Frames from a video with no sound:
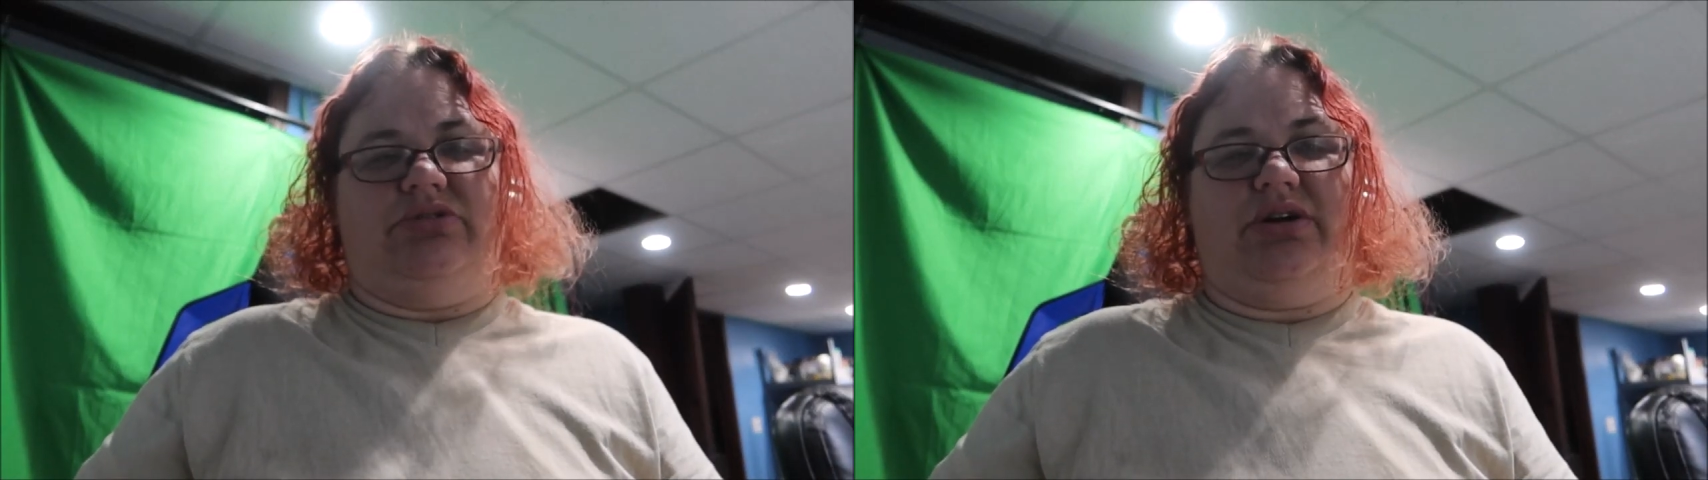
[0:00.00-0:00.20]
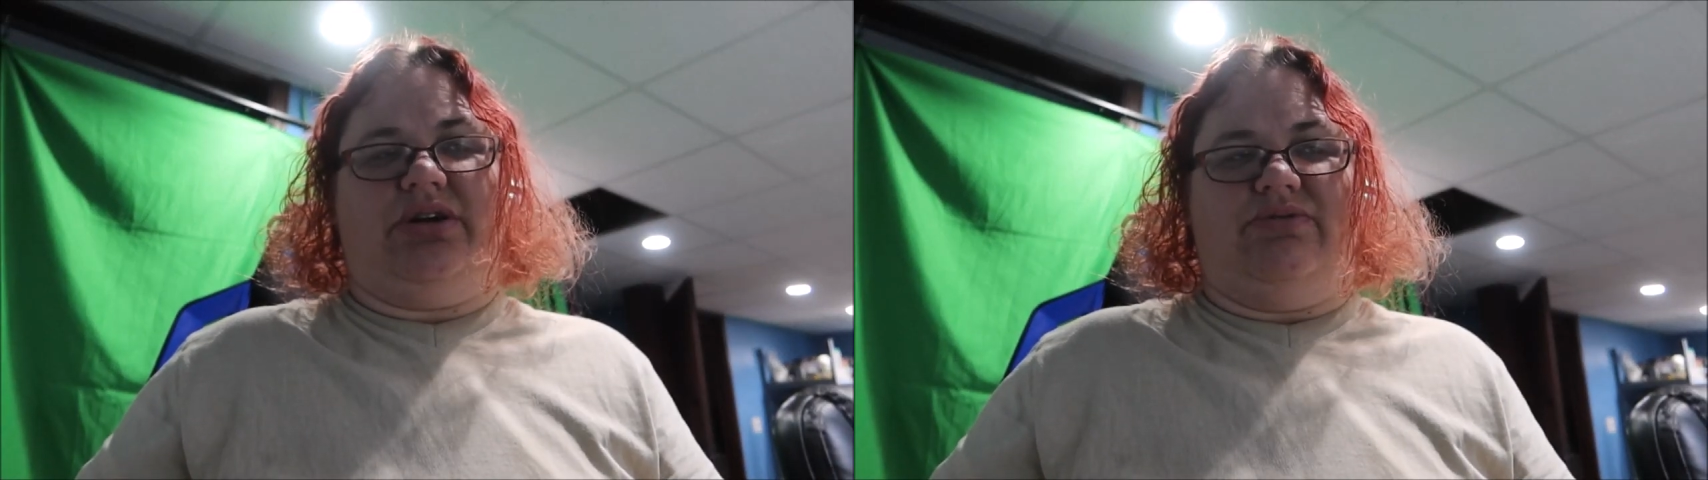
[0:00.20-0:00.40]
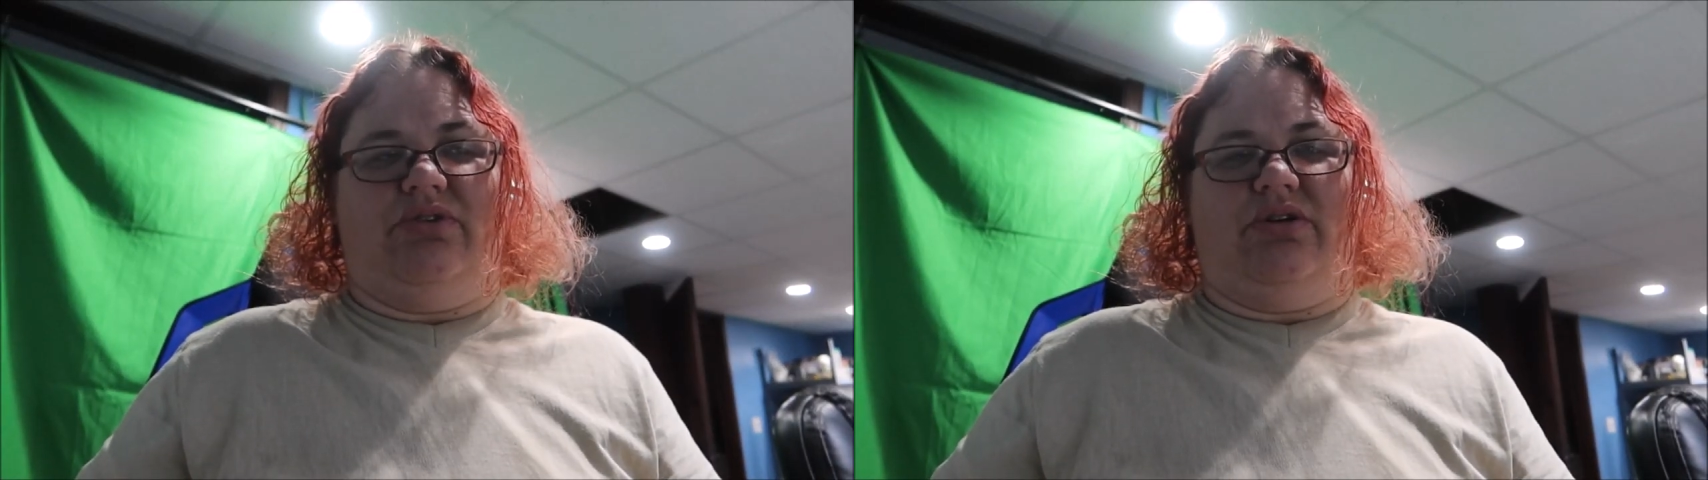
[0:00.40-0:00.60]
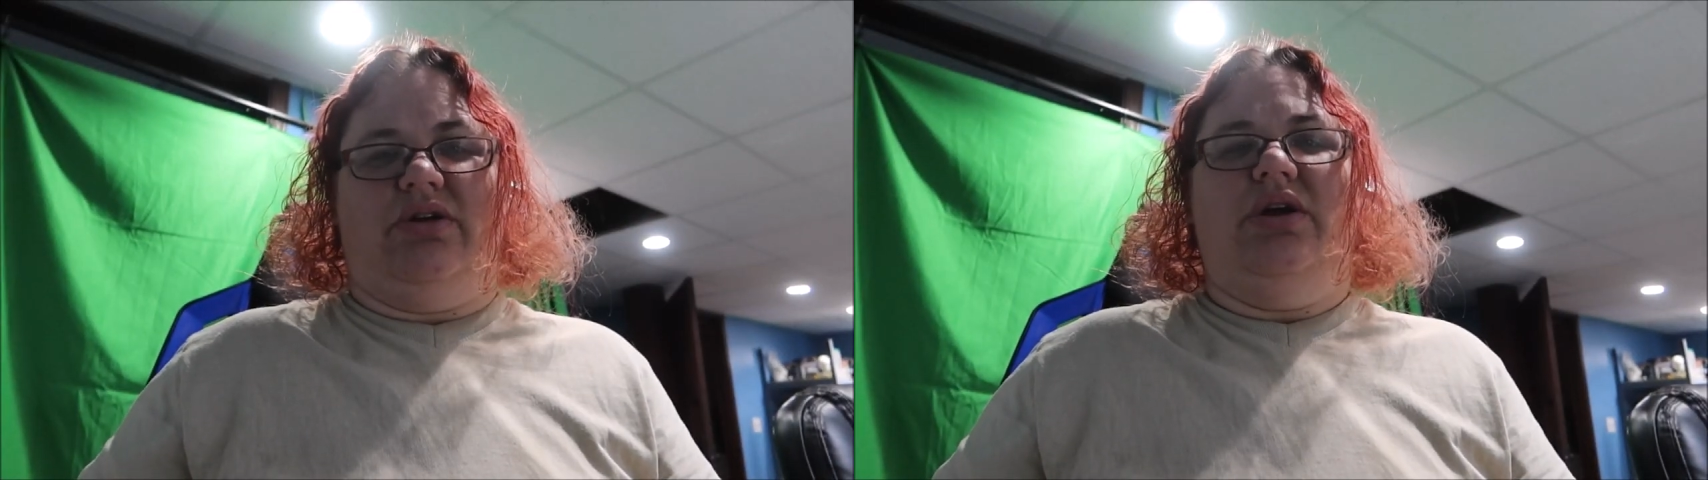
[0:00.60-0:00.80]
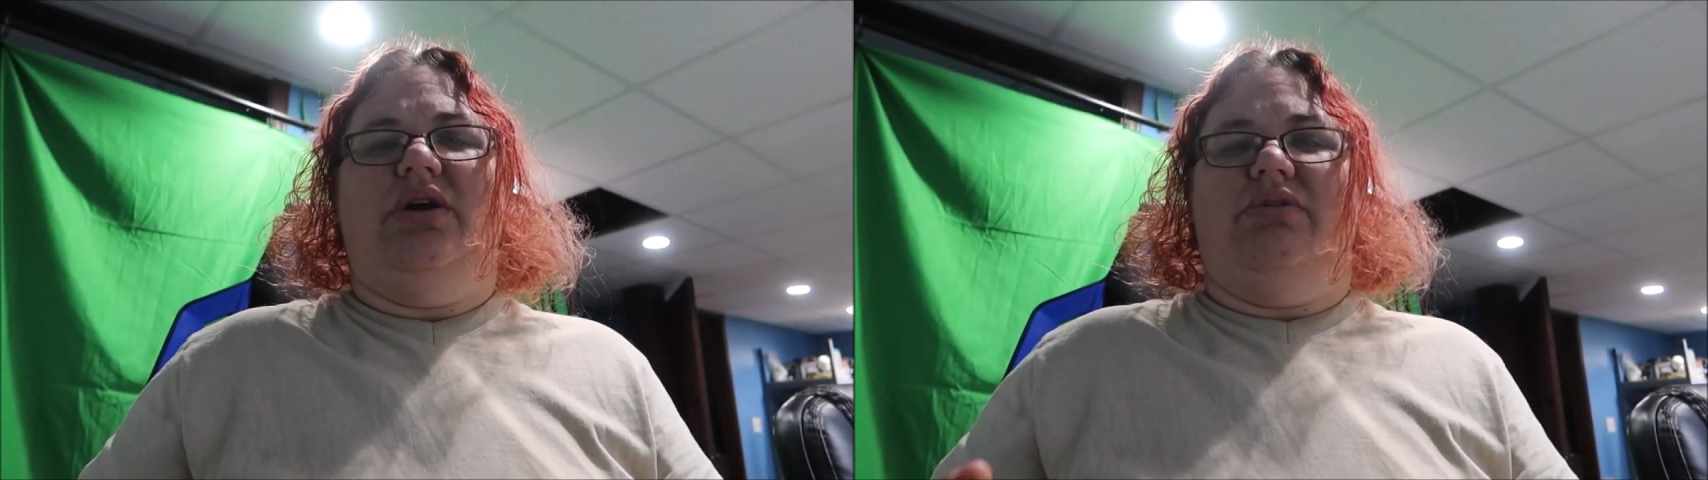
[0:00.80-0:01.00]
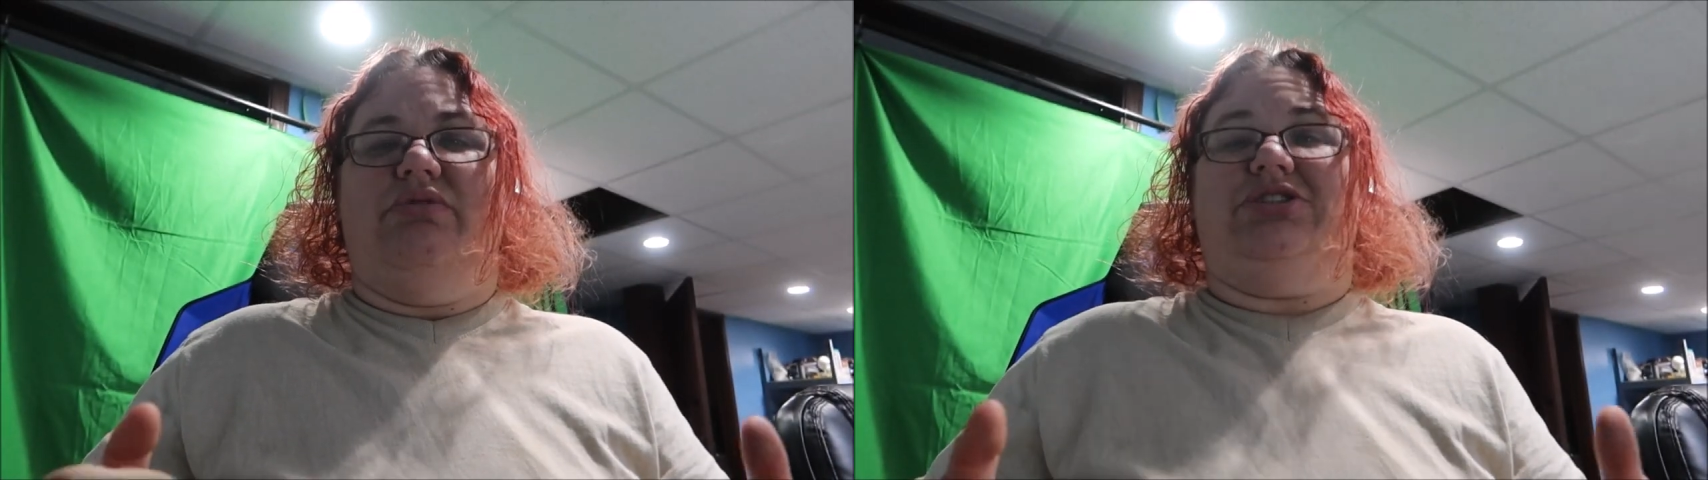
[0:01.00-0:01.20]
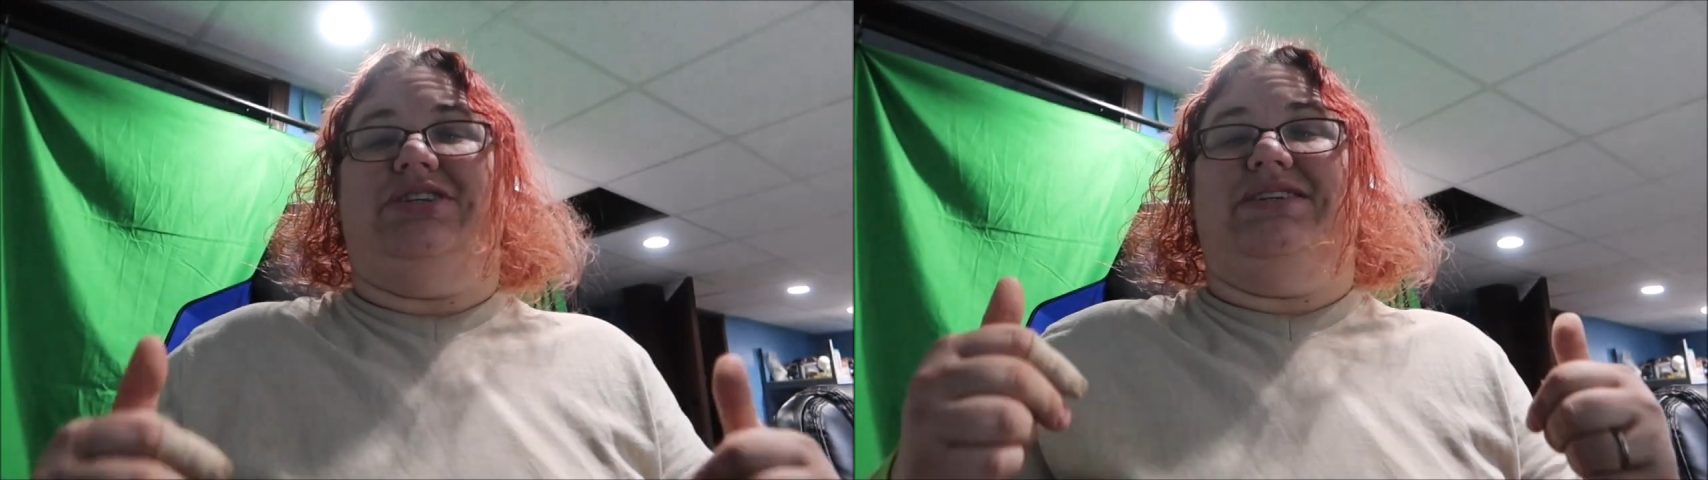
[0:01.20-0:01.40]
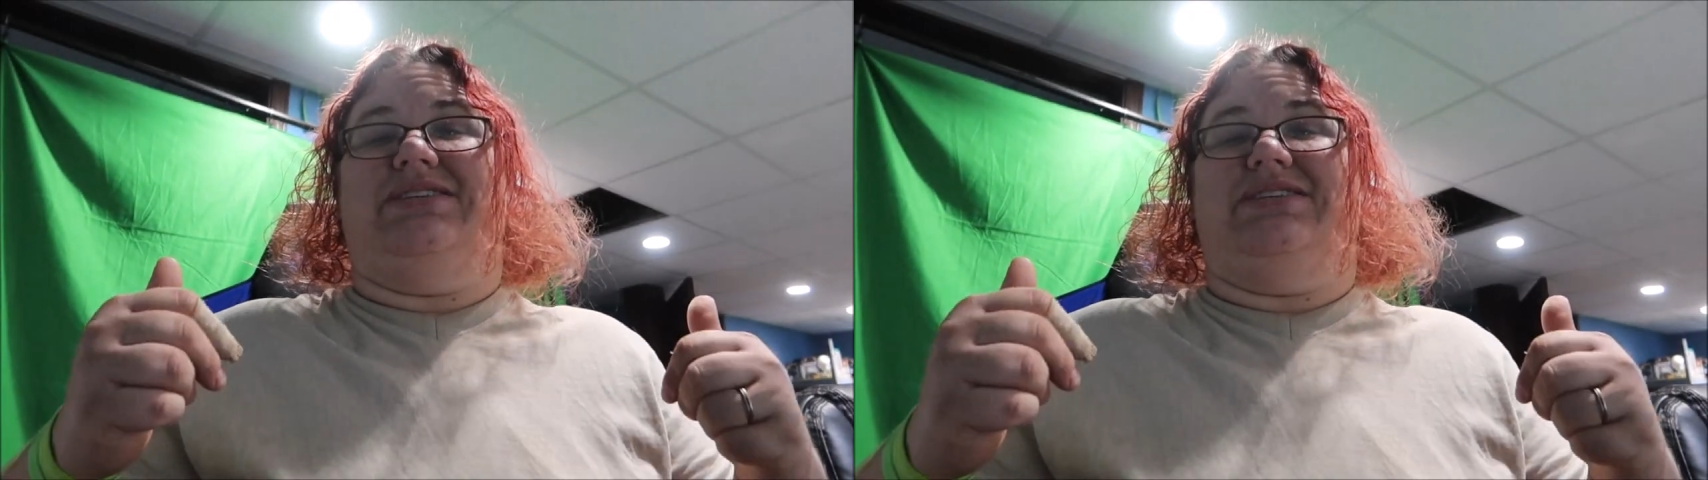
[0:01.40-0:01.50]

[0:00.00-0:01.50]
looking for, which